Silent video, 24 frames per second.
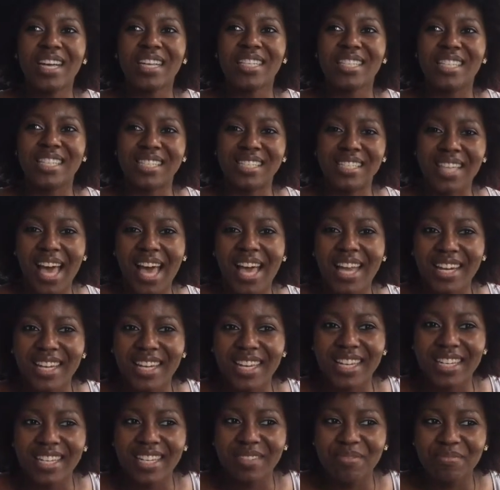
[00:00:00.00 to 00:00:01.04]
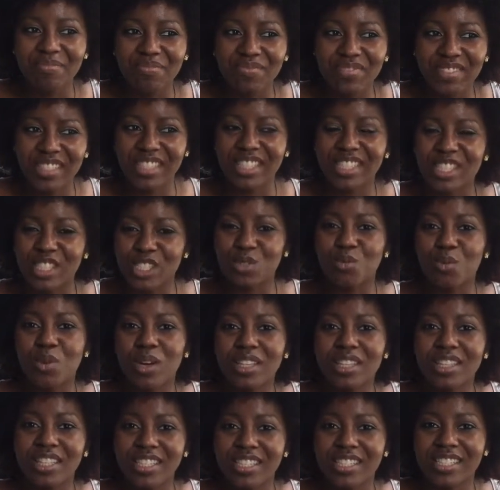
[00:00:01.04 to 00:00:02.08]
decided this is
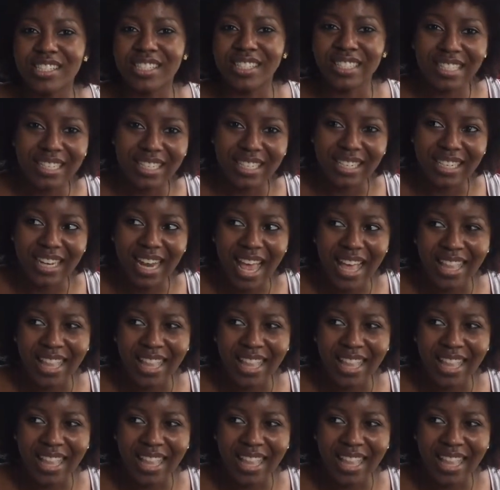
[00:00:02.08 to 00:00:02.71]
what looks good,